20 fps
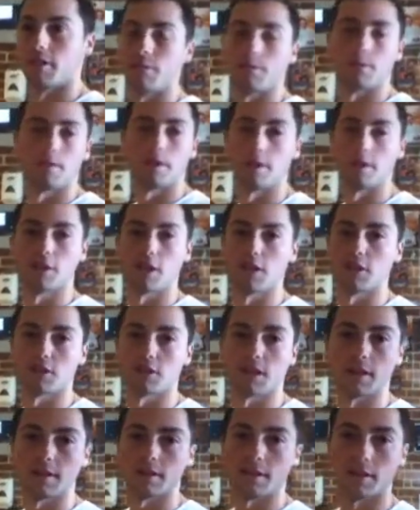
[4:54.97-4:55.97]
and I wouldn't want to
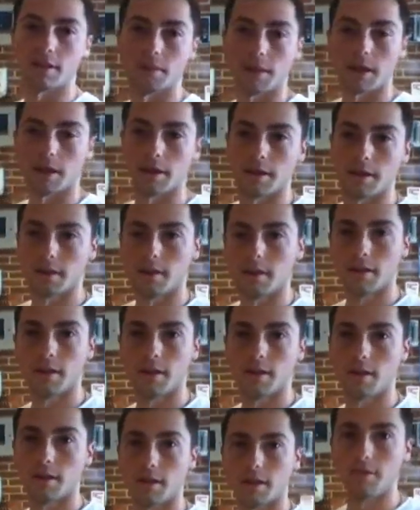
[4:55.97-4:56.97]
change anything about it.
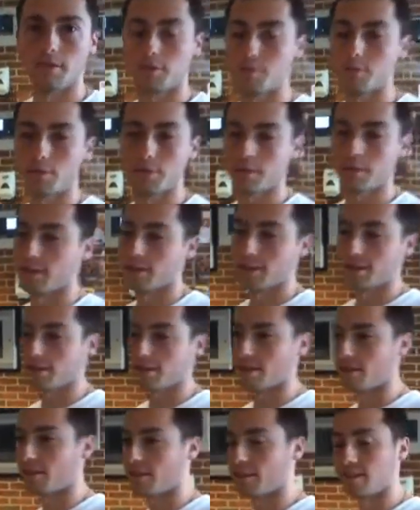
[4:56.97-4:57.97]
He was proven
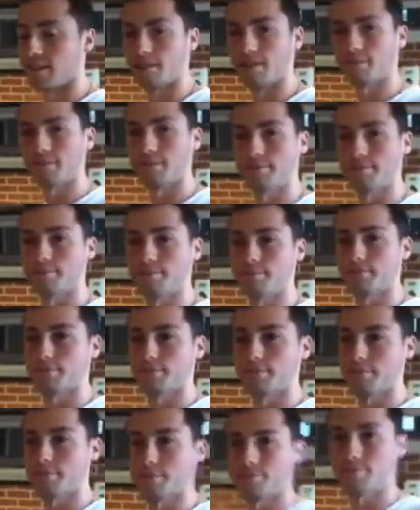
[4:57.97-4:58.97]
innocent.
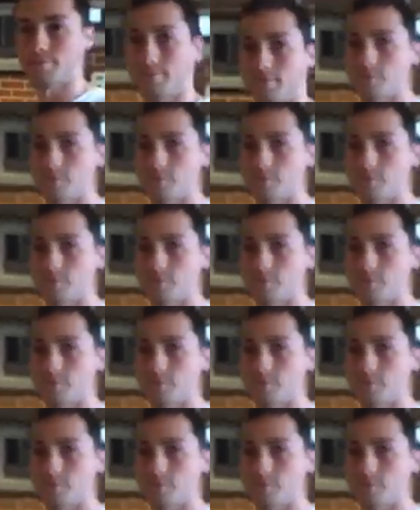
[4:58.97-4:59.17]
Like,